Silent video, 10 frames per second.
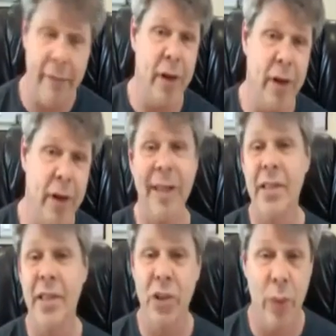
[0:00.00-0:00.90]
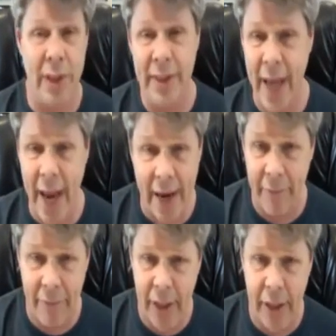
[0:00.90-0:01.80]
If you can listen to a
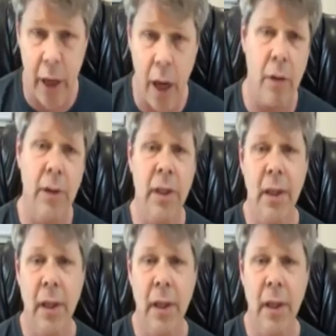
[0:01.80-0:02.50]
dang video